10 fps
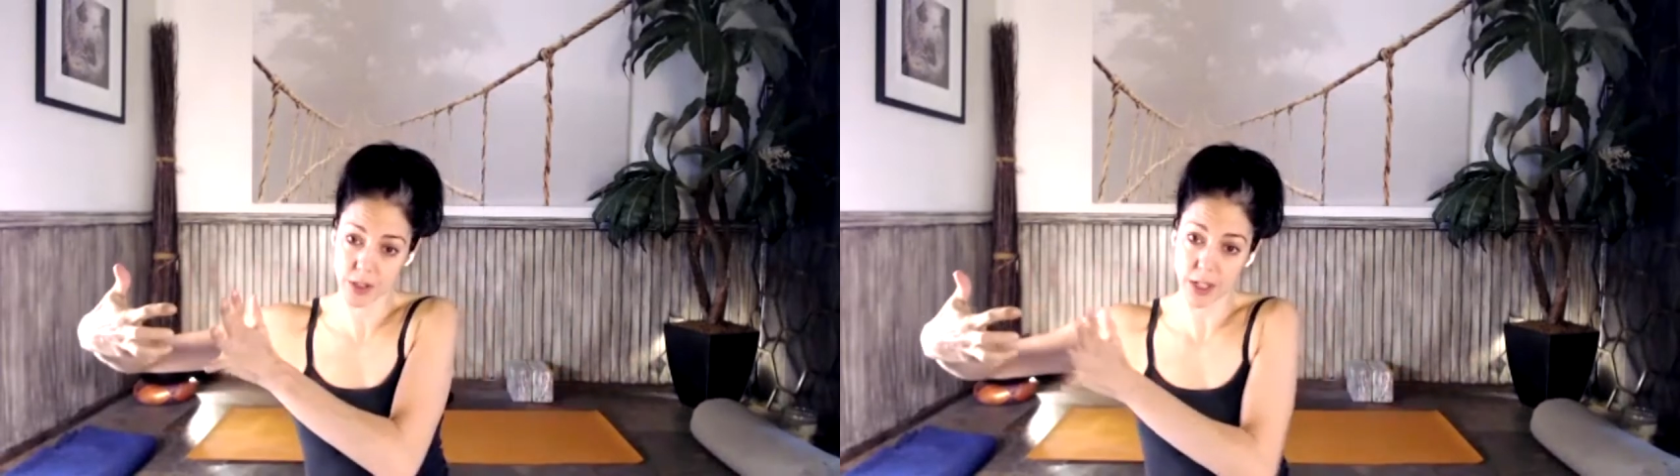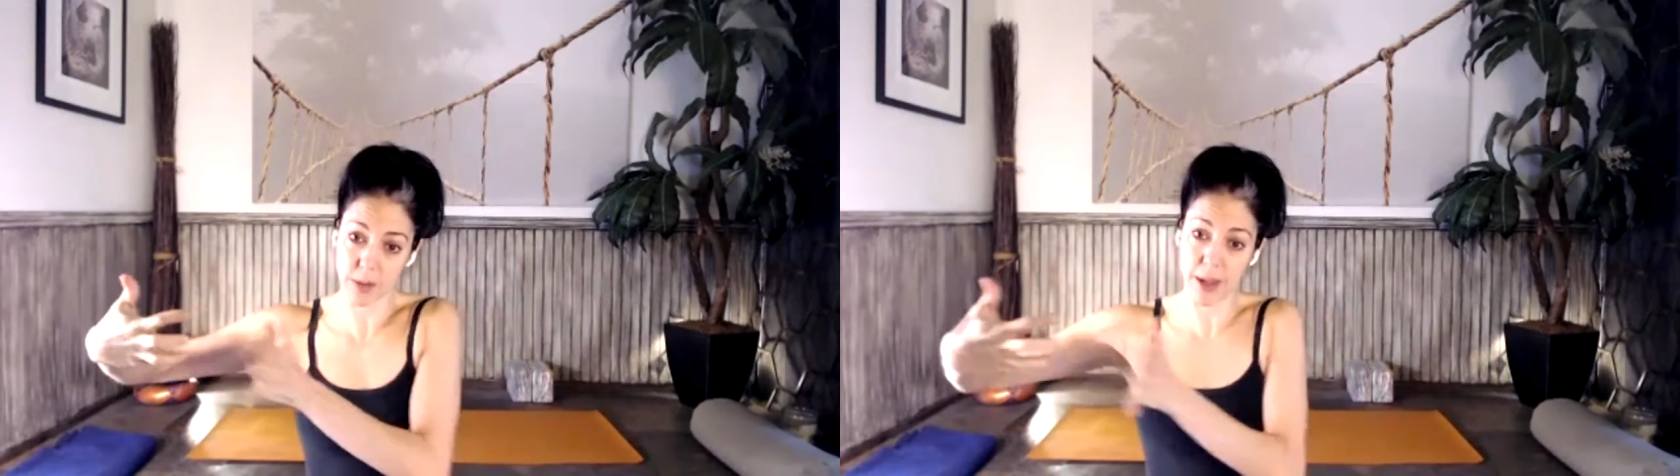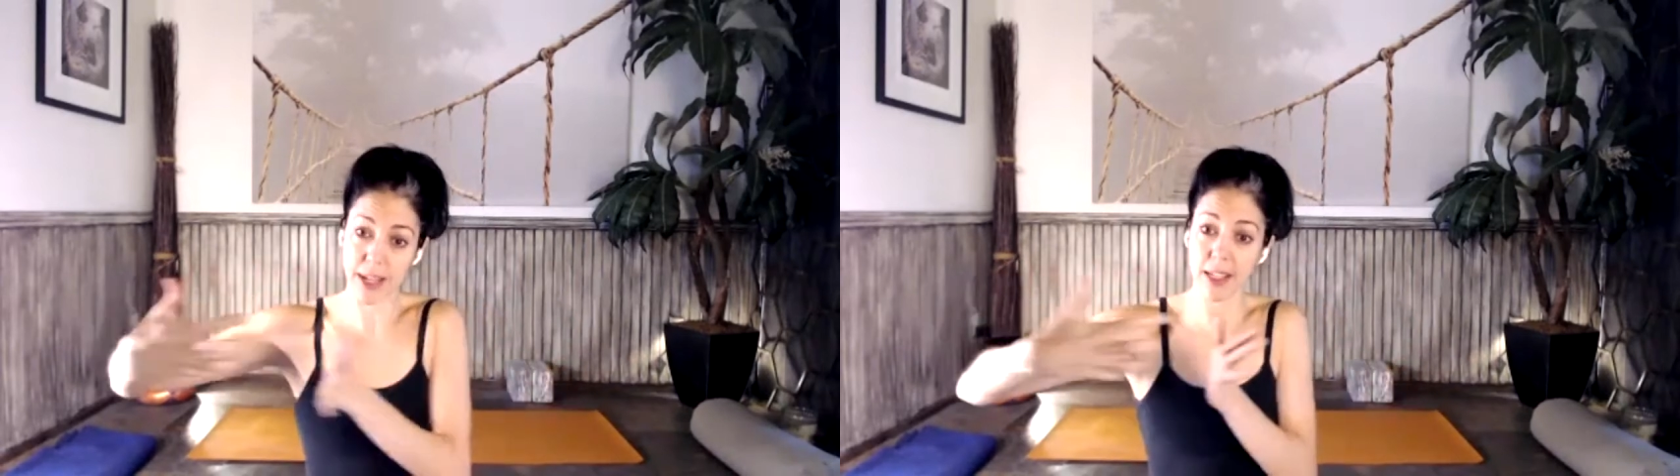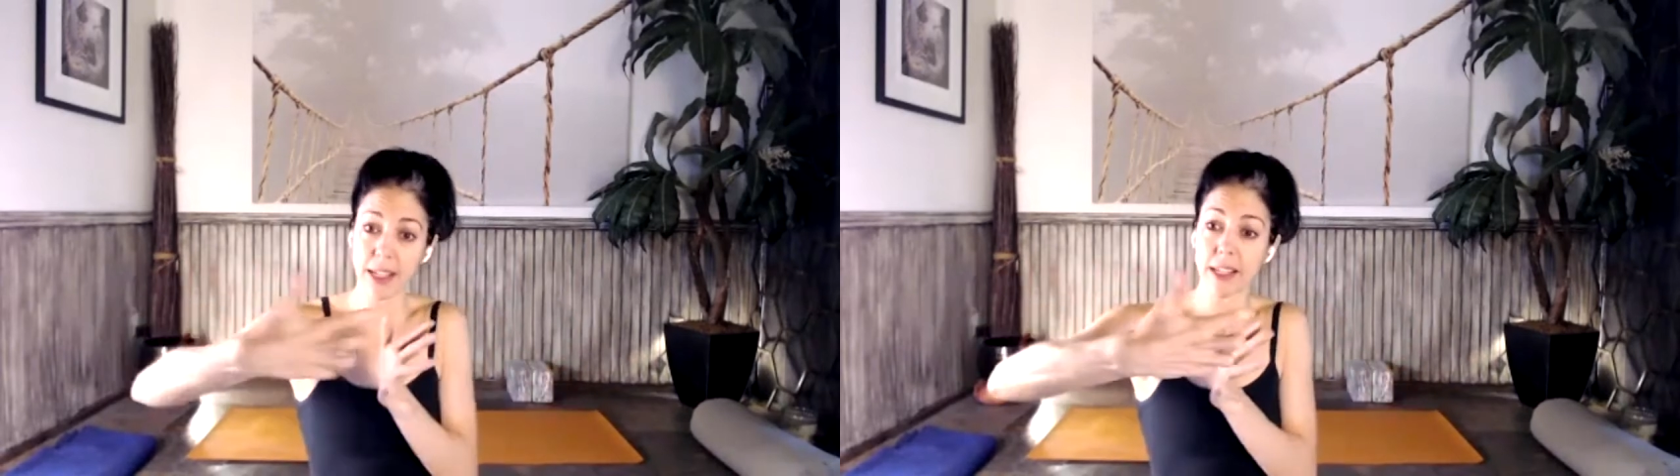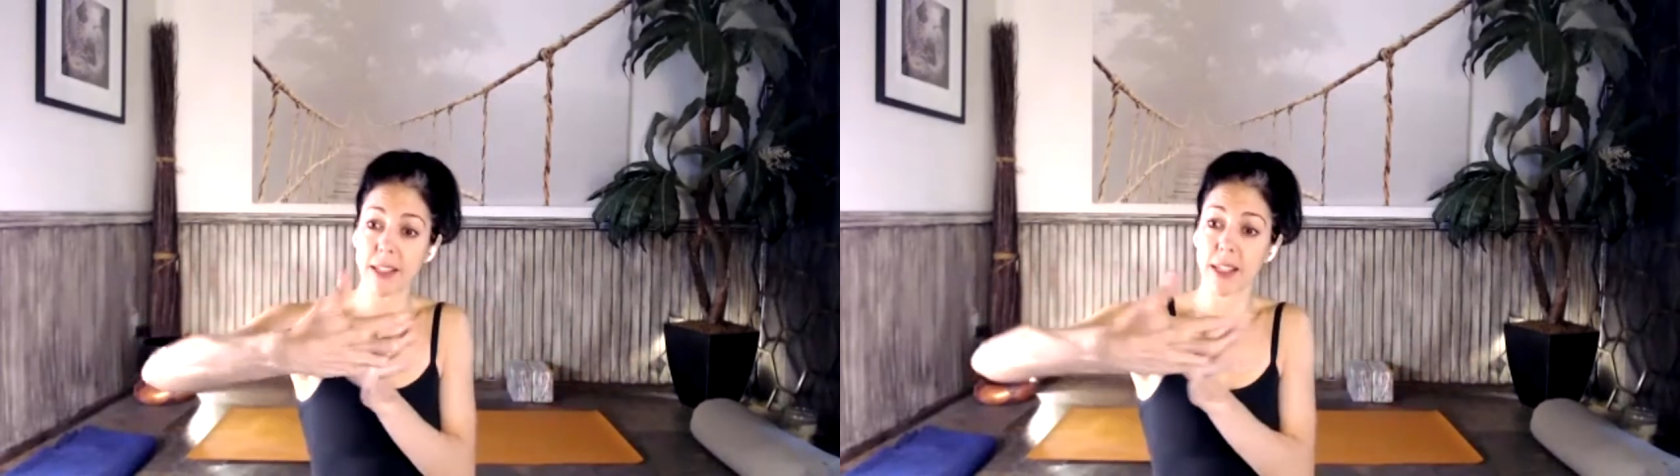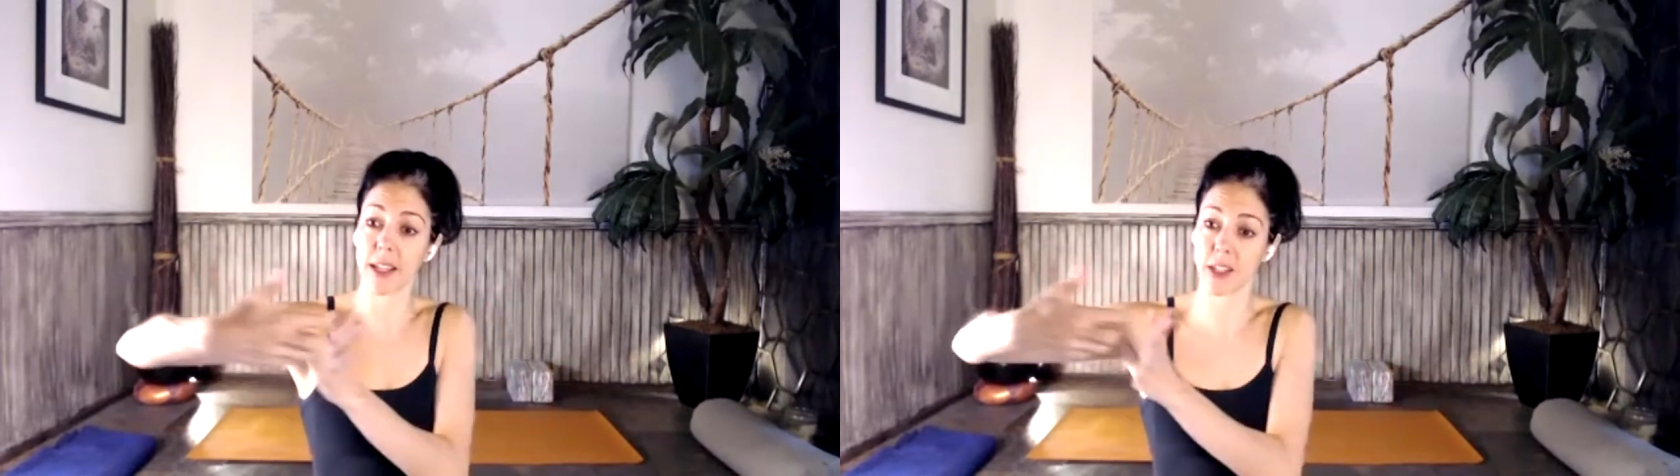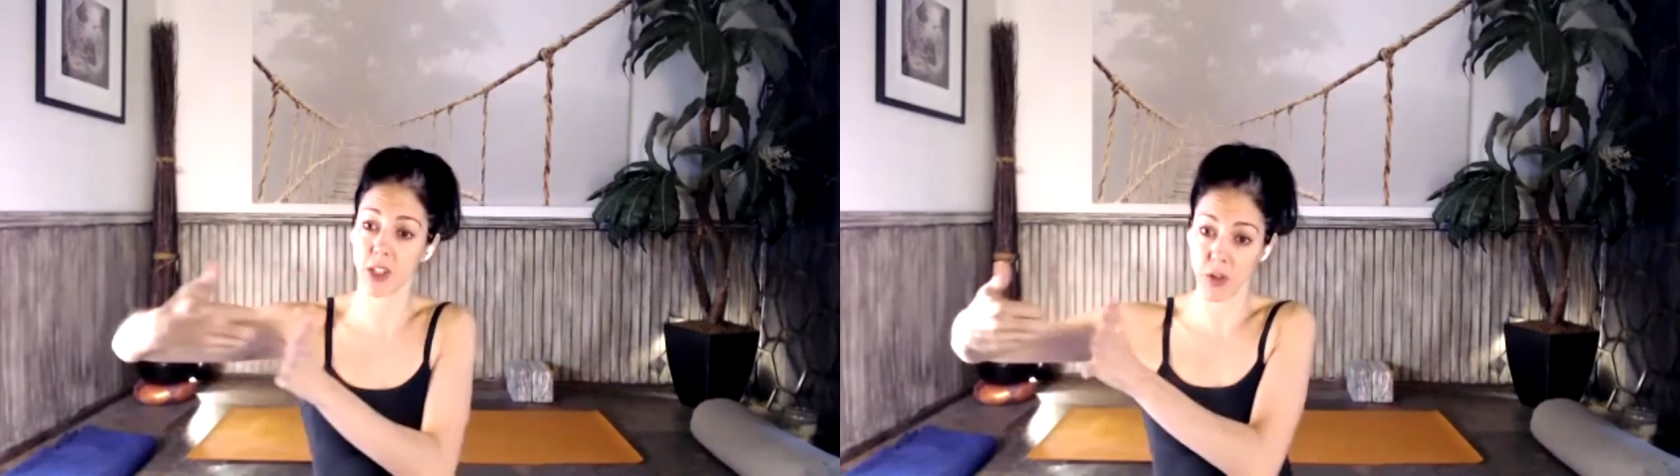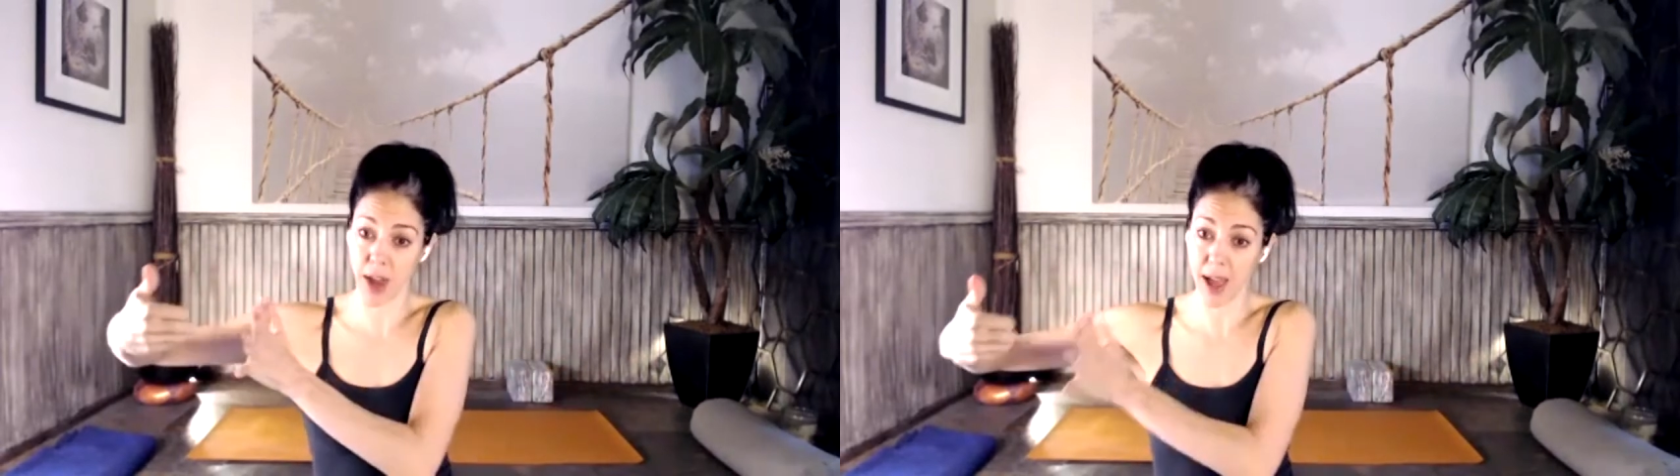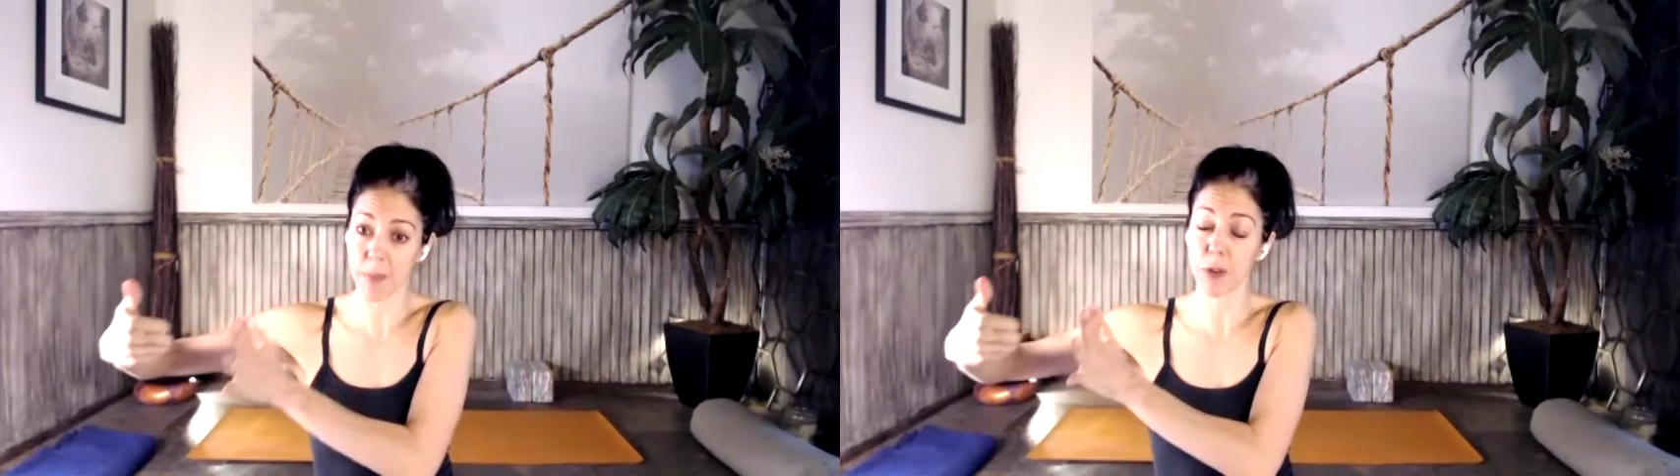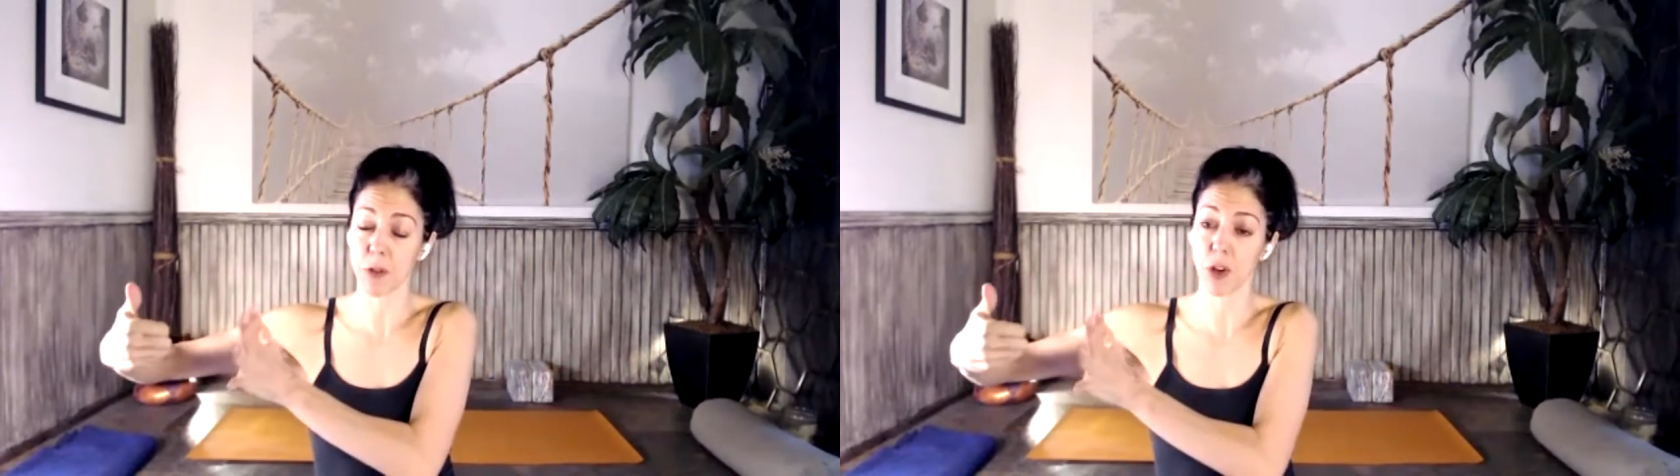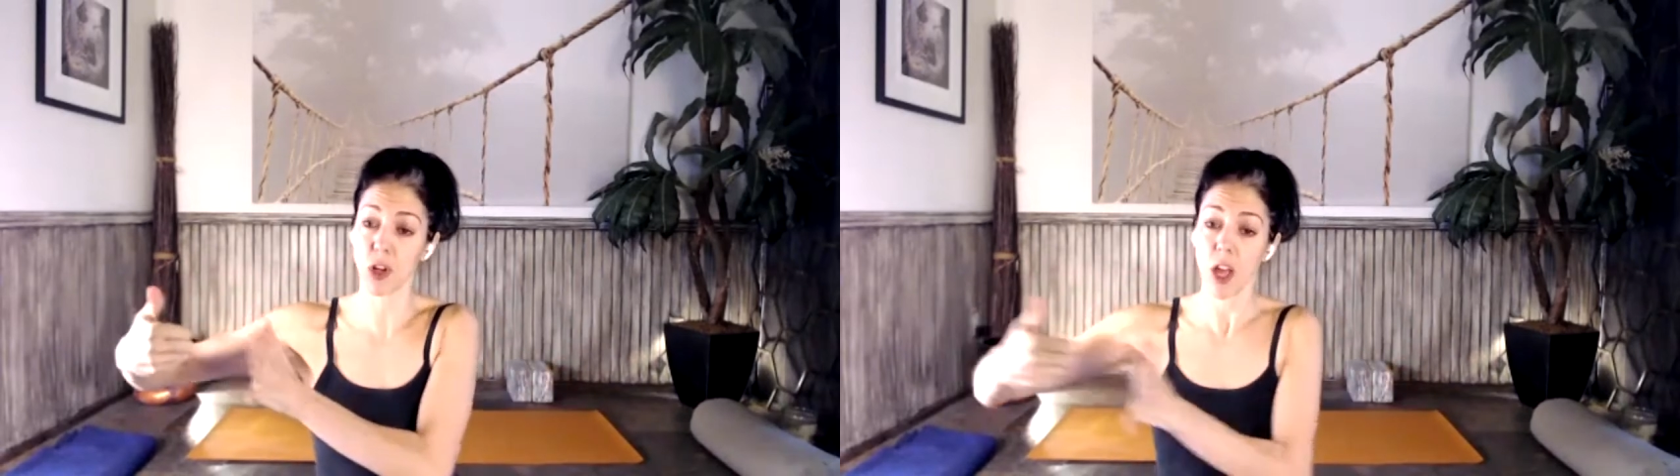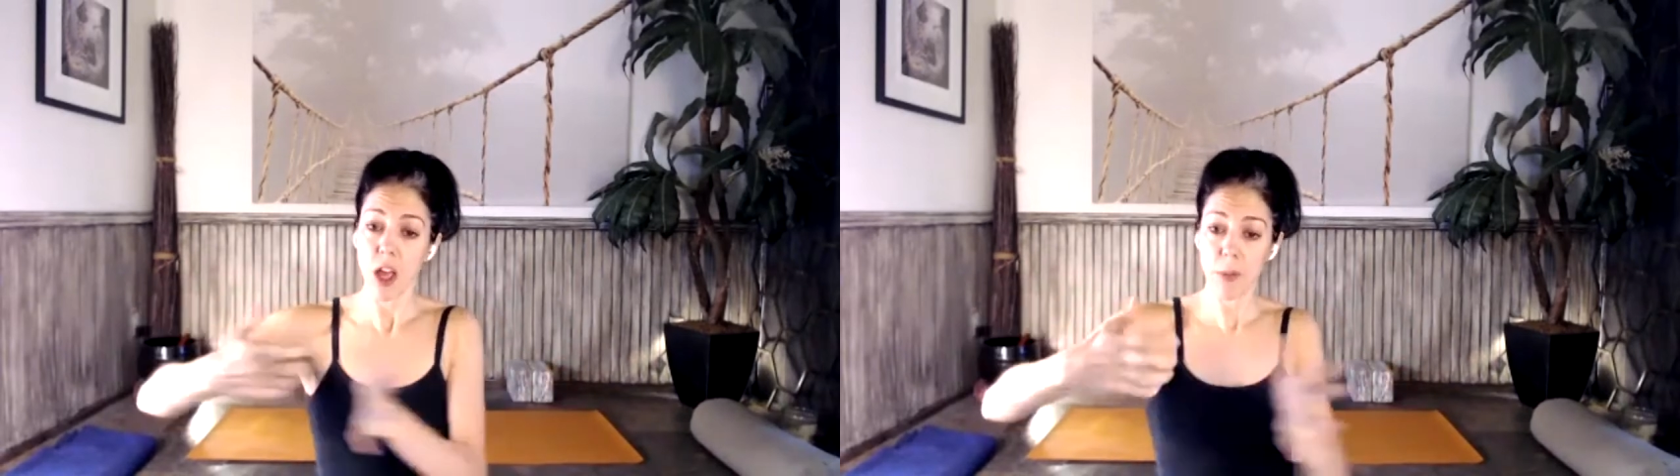It's going to make it easier to grab the foot,